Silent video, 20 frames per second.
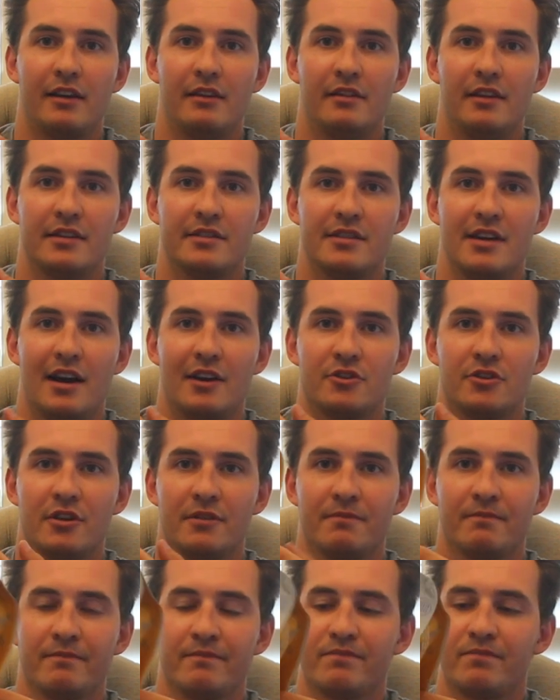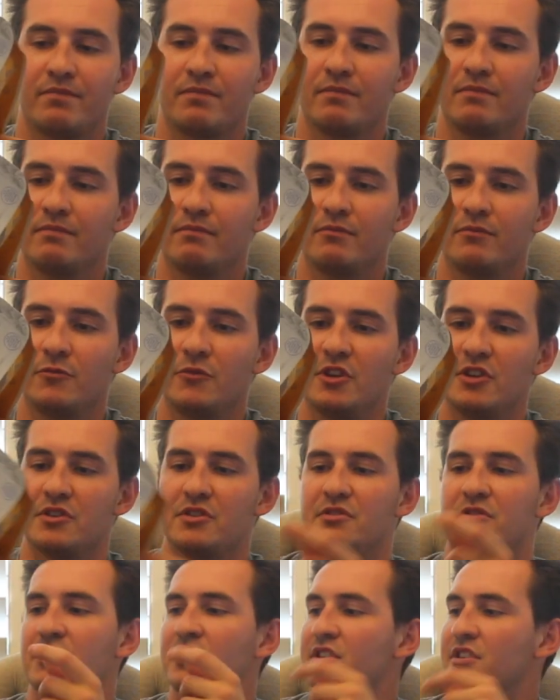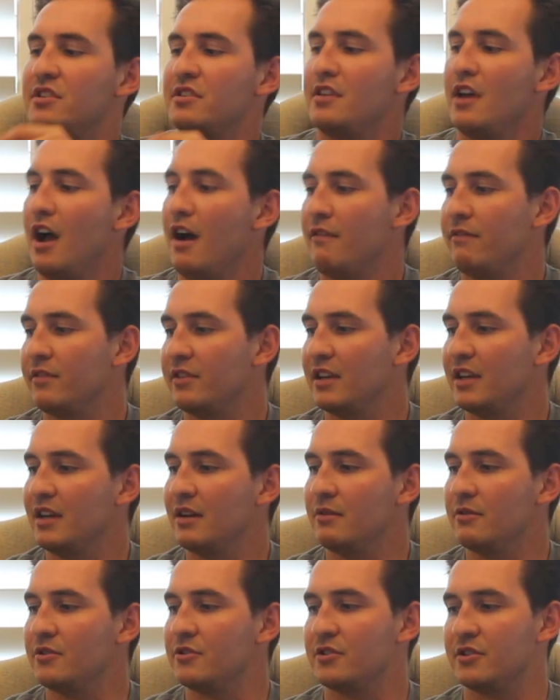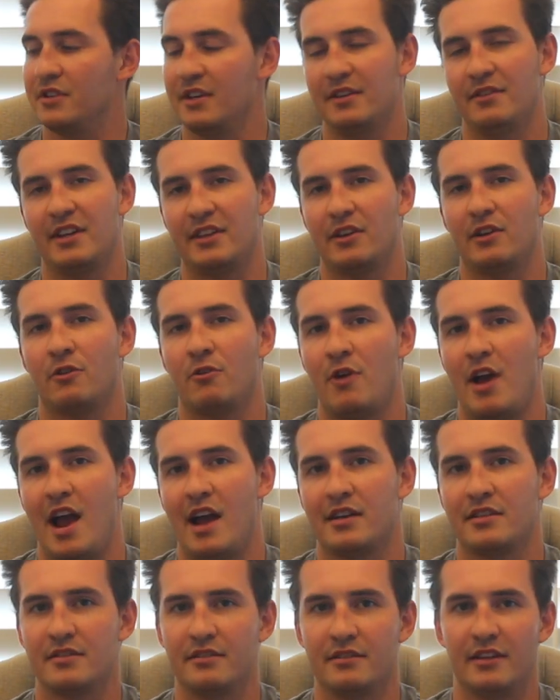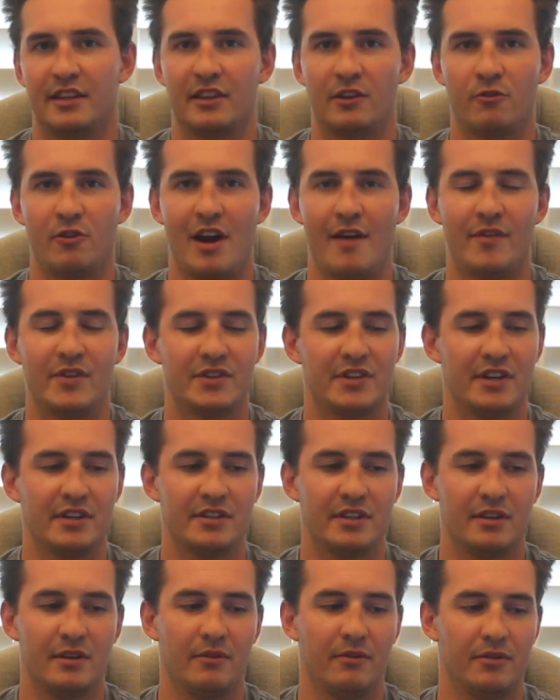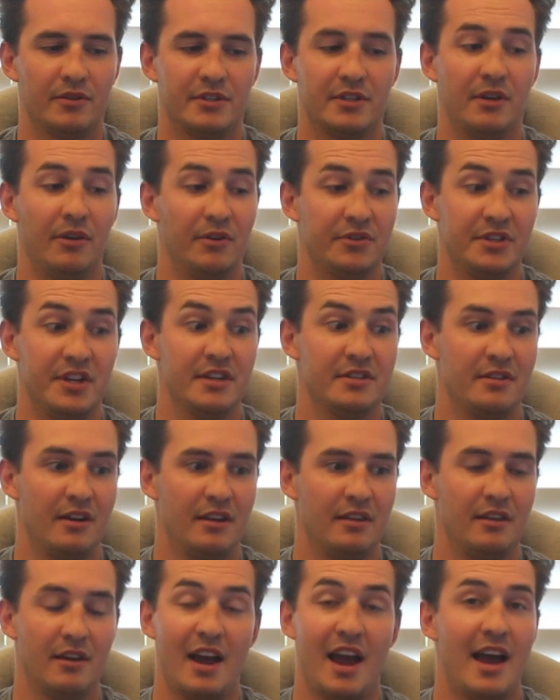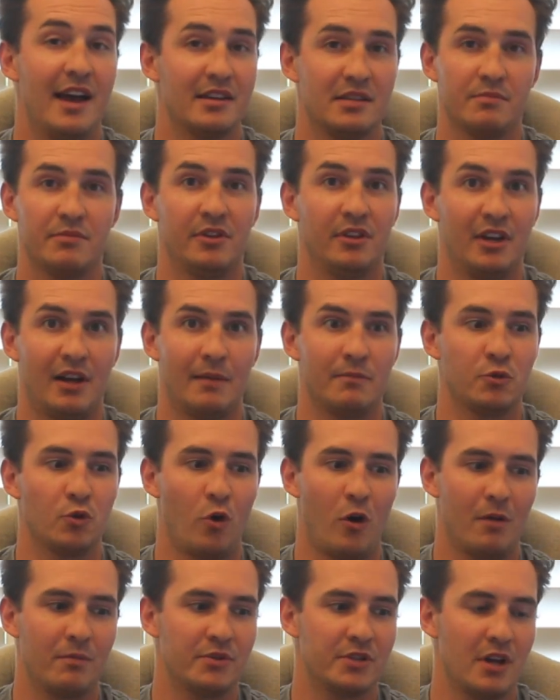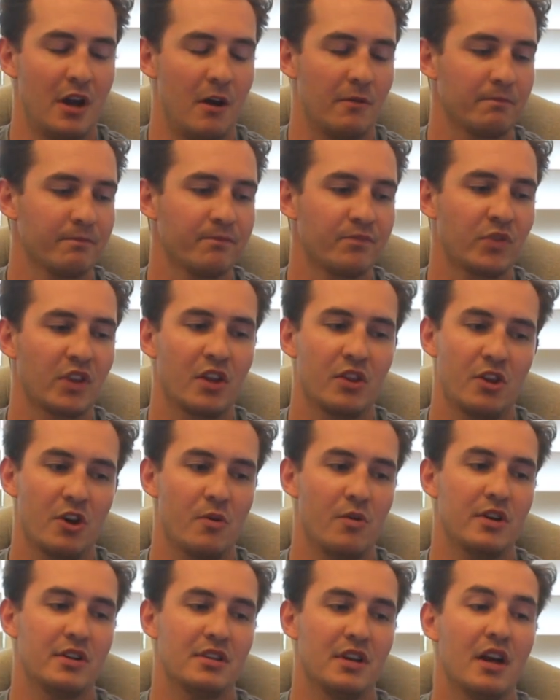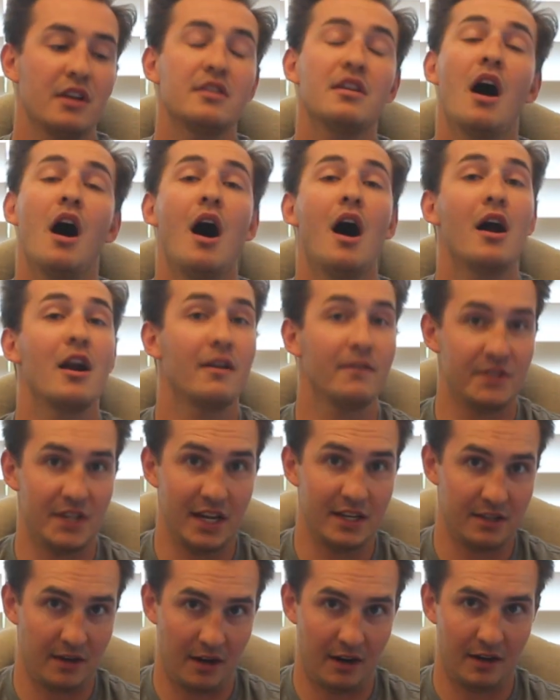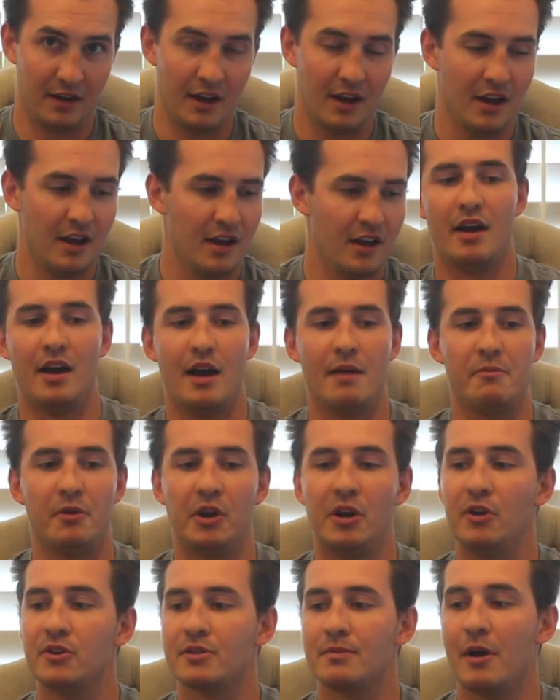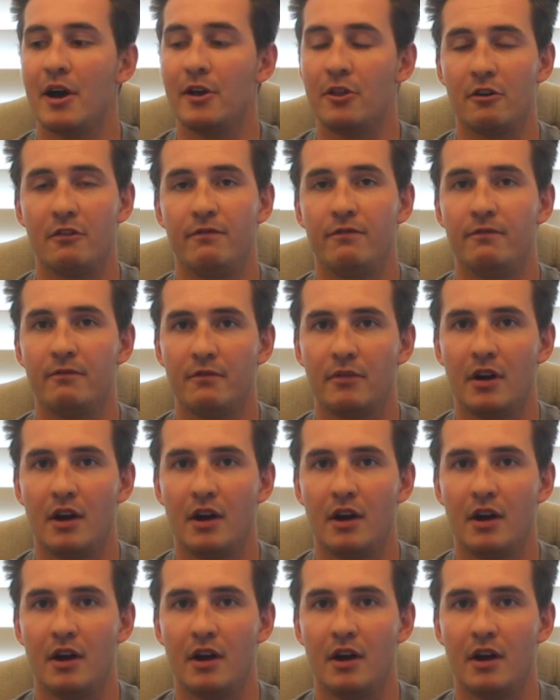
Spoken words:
in this section, just stuff. It was just in like the cracks and like the crevices. There was still seasoning that hasn't been like absorbed. So there was a ton of seasoning. I'm gonna do some other